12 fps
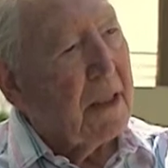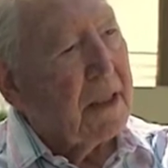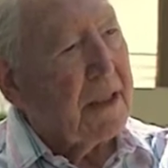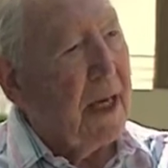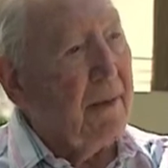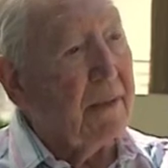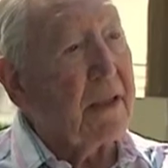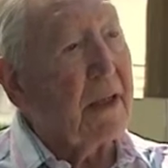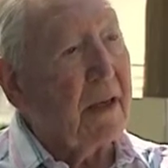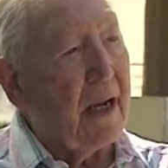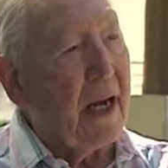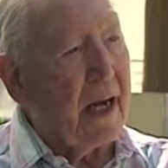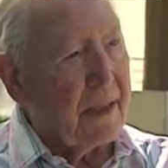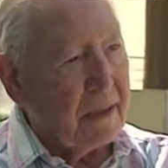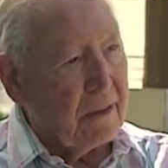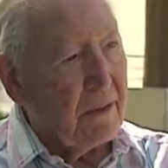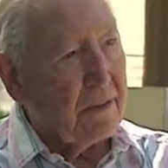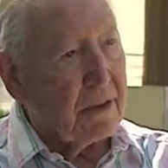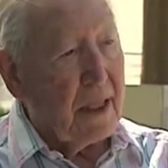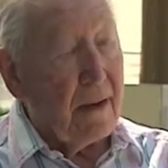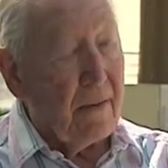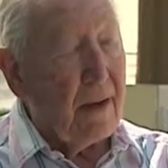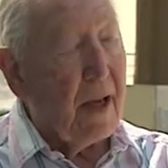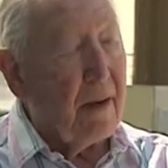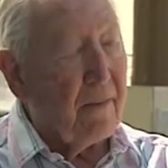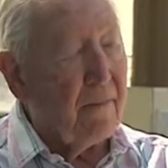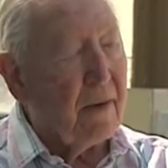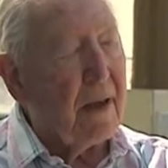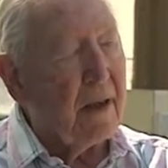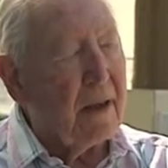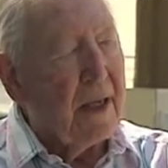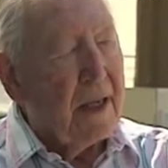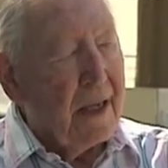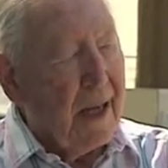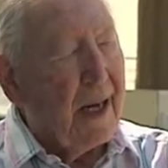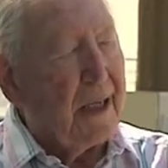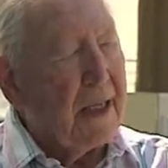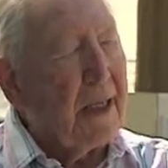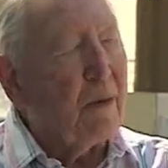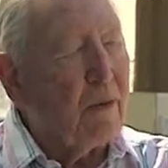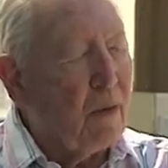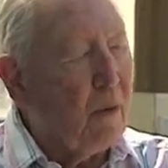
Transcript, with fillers: David and Goliath. You know, it was an un, un, very unequal